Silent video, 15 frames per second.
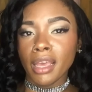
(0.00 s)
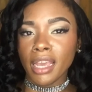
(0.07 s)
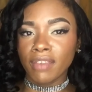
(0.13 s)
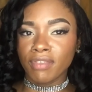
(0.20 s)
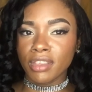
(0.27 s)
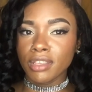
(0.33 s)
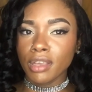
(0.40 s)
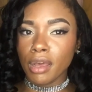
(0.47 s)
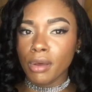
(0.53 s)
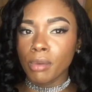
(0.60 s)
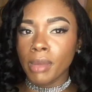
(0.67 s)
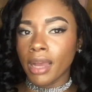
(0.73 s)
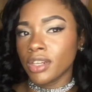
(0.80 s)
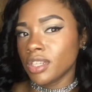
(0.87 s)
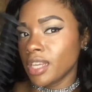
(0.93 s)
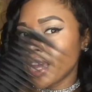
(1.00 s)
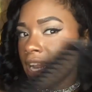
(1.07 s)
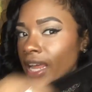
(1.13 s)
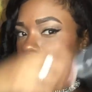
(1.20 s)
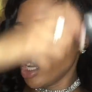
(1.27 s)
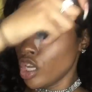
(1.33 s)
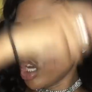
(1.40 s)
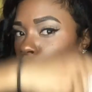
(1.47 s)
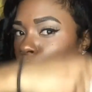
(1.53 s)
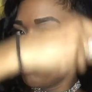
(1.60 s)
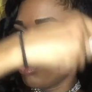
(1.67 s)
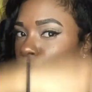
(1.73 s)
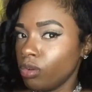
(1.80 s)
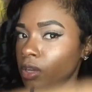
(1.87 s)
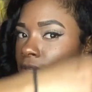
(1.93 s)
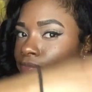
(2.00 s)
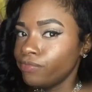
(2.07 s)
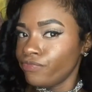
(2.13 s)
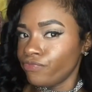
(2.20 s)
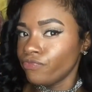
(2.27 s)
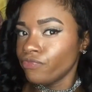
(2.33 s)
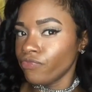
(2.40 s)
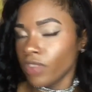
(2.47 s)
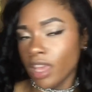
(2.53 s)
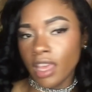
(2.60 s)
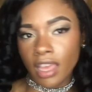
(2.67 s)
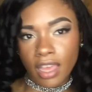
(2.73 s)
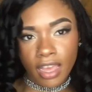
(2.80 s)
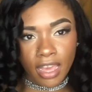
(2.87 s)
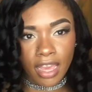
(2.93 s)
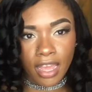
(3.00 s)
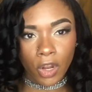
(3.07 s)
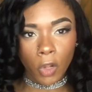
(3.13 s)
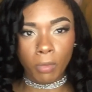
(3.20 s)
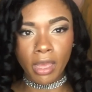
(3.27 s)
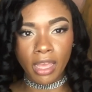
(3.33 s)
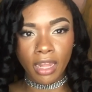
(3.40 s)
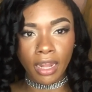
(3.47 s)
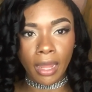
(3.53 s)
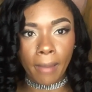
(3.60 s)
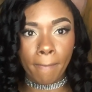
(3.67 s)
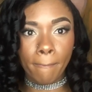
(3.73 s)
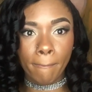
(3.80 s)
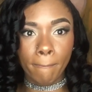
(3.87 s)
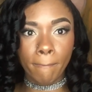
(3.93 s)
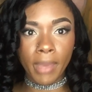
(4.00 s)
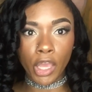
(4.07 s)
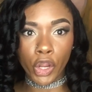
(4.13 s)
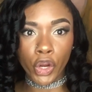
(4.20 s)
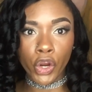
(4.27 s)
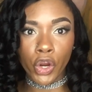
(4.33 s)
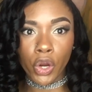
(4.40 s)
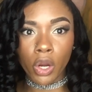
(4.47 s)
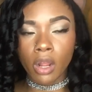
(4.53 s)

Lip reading: And this comb, actually, I, like, comb through it. And it'll make it, like, bigger.